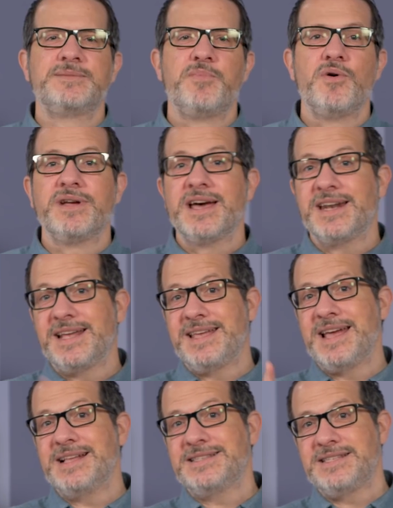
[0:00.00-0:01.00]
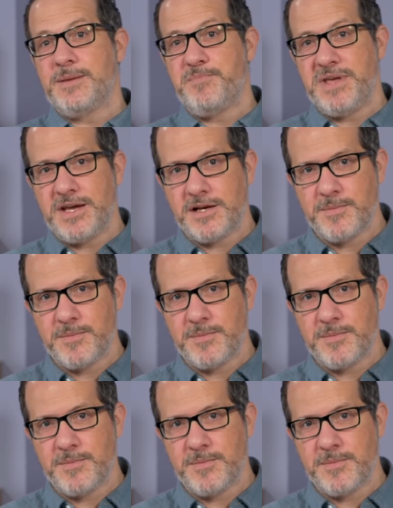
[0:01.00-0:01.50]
spoke out against it being